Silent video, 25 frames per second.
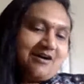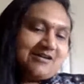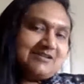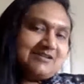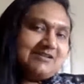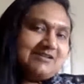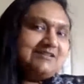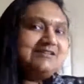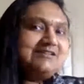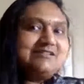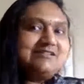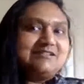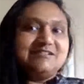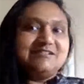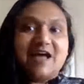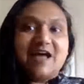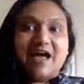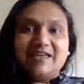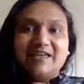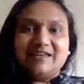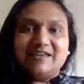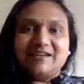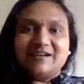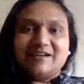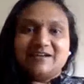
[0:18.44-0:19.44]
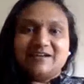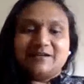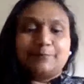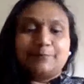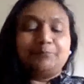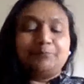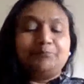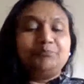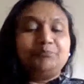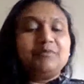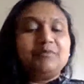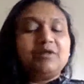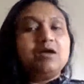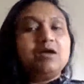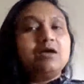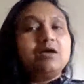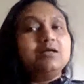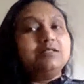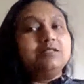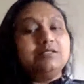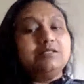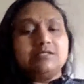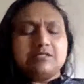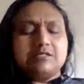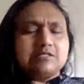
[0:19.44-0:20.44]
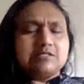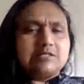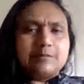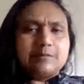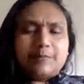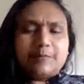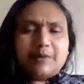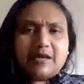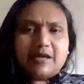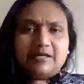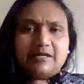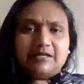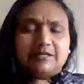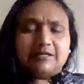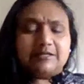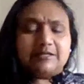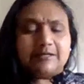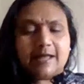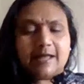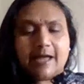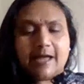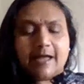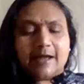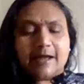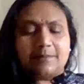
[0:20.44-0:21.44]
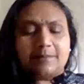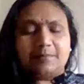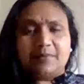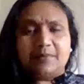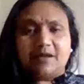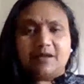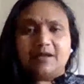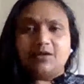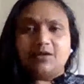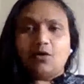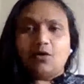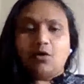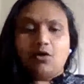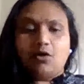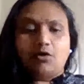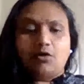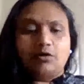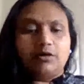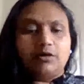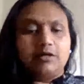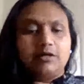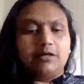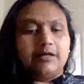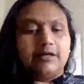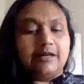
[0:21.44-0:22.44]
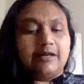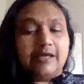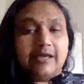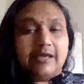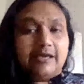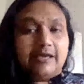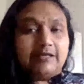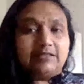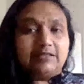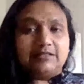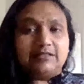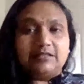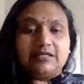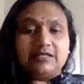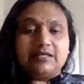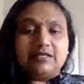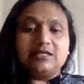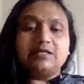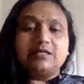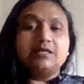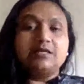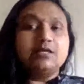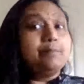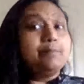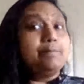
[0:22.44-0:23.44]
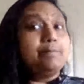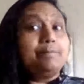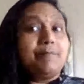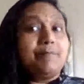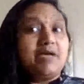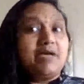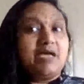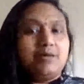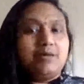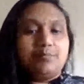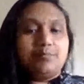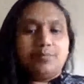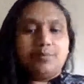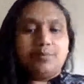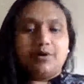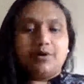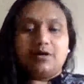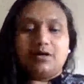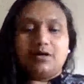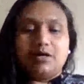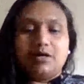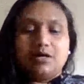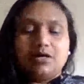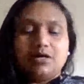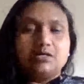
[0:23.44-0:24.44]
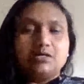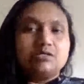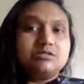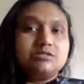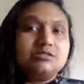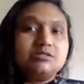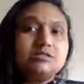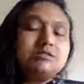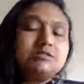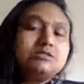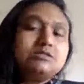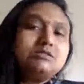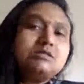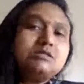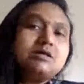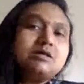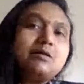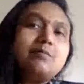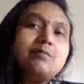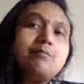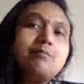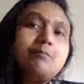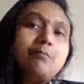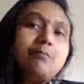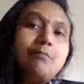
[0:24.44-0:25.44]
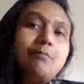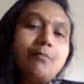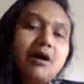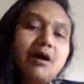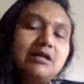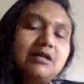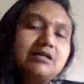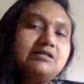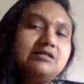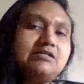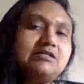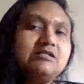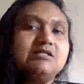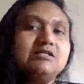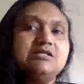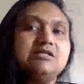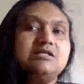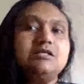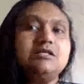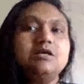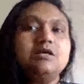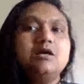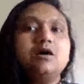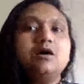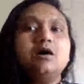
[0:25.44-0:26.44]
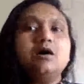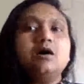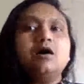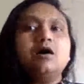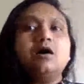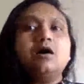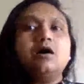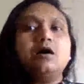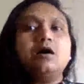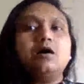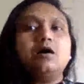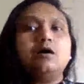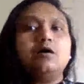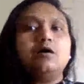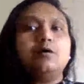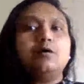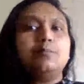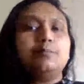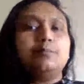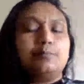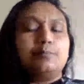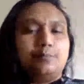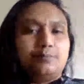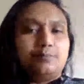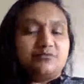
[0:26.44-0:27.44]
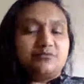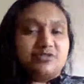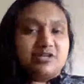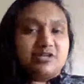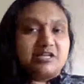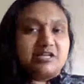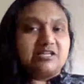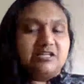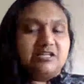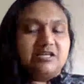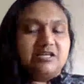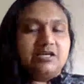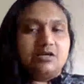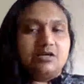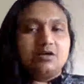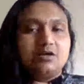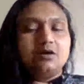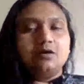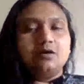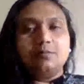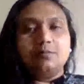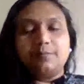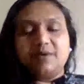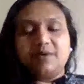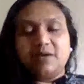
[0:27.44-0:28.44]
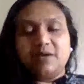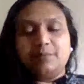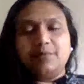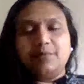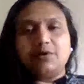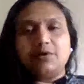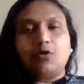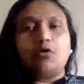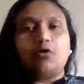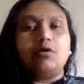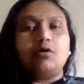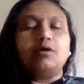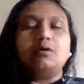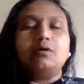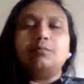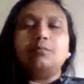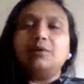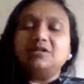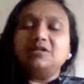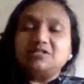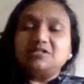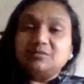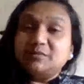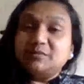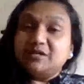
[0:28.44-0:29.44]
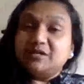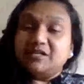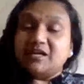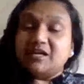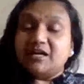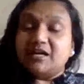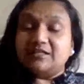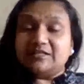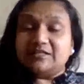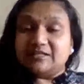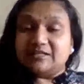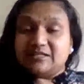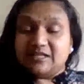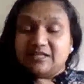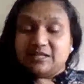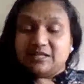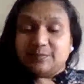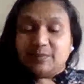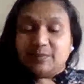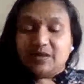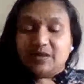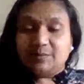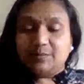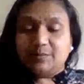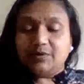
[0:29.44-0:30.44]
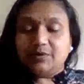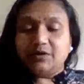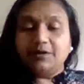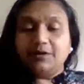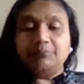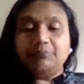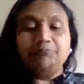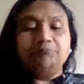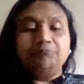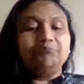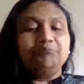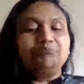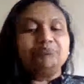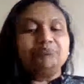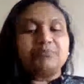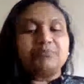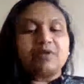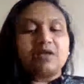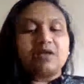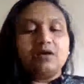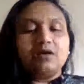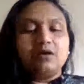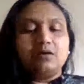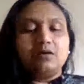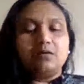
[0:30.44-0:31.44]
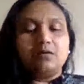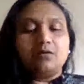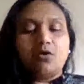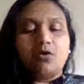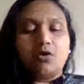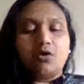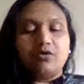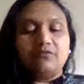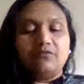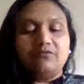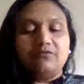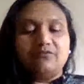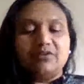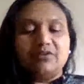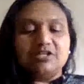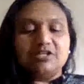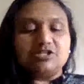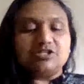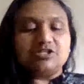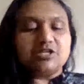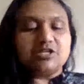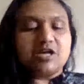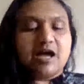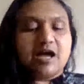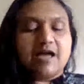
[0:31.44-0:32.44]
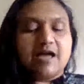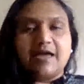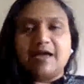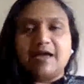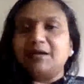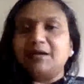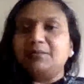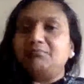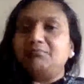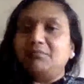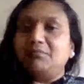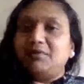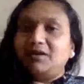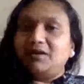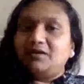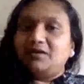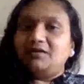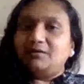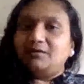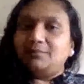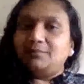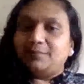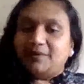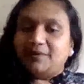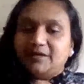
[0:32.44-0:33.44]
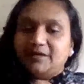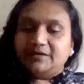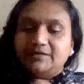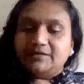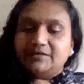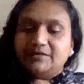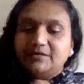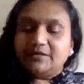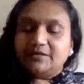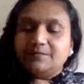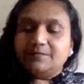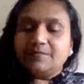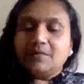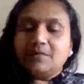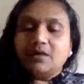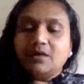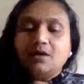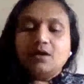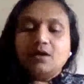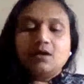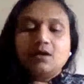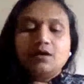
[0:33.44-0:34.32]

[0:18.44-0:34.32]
our tiger. This is a painting that I had made on an A3 paper. So this is a multi-technique paper or a multimedia technique paper on which I had made a painting